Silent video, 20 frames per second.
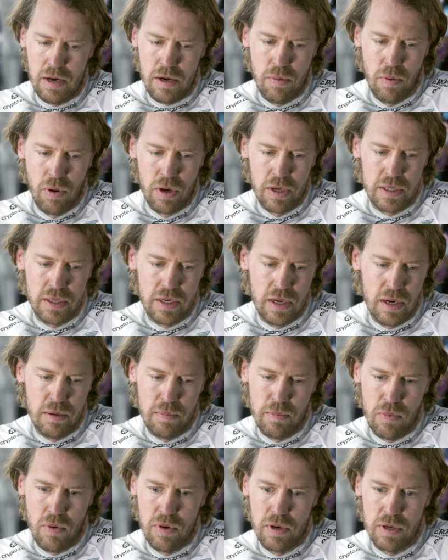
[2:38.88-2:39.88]
quality
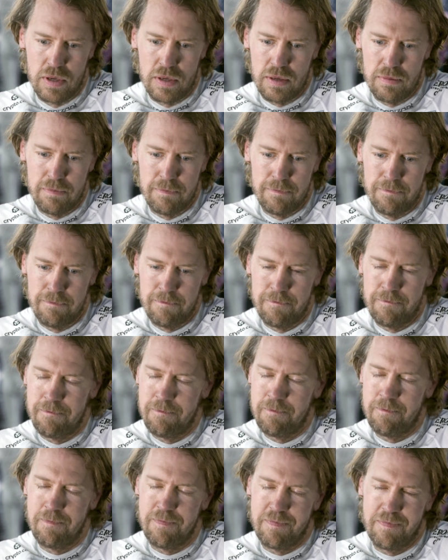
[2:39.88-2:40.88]
anymore, and
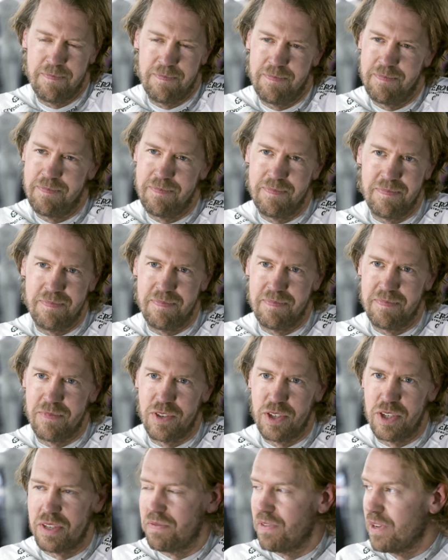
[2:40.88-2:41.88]
we
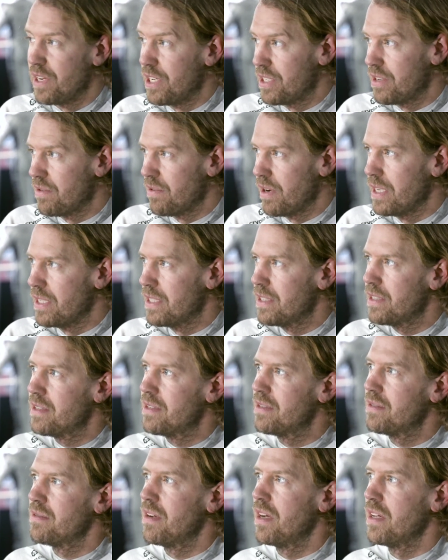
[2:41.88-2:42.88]
just finished the race
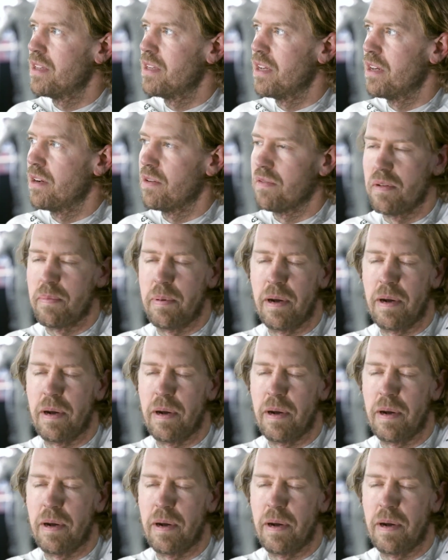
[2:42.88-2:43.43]
at the end of the